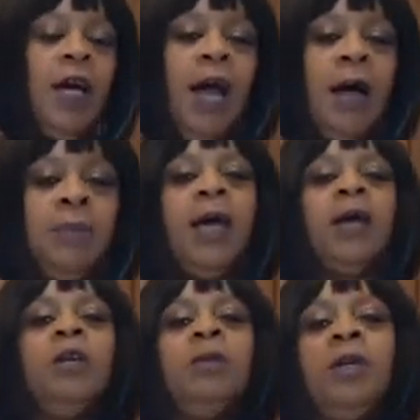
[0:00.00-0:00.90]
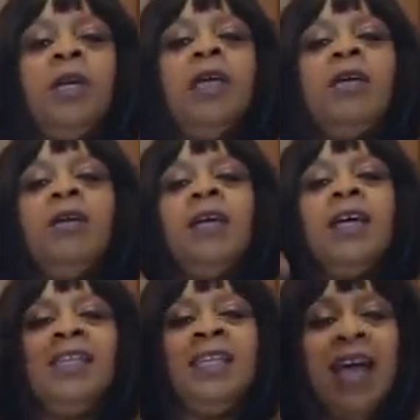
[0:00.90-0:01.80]
I'm not going to be here
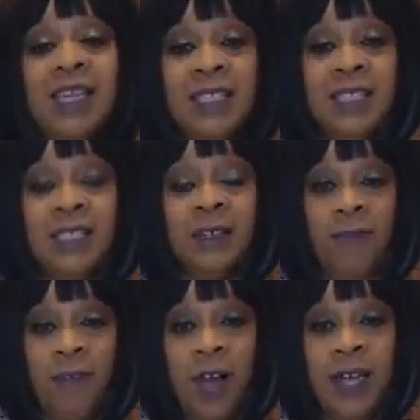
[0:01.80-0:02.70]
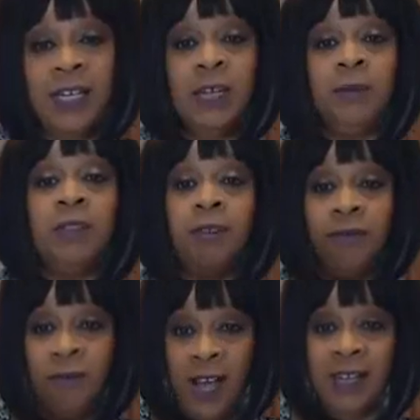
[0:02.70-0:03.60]
next Friday, but the
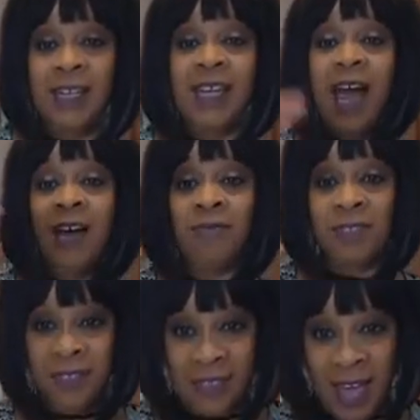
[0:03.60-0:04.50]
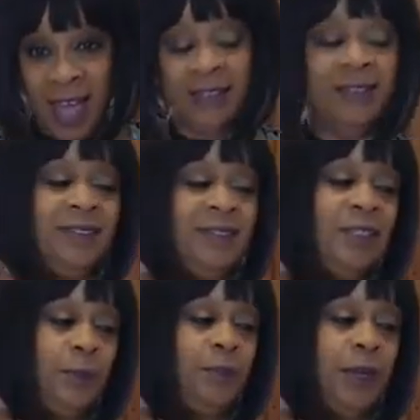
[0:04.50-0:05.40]
Friday after that
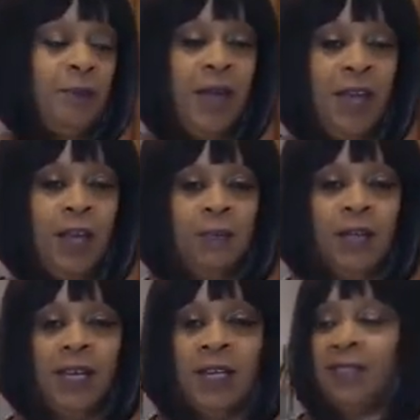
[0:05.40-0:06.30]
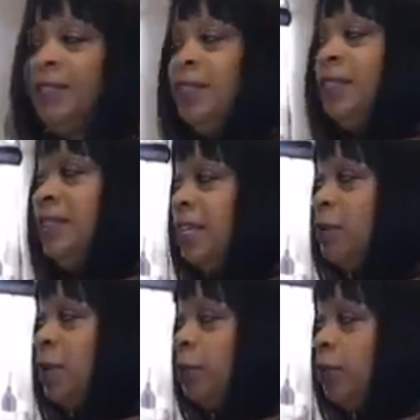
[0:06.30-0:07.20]
to pick back up again. That's
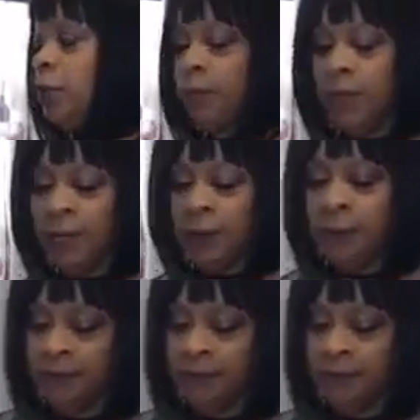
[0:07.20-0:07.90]
when I'm going to be here.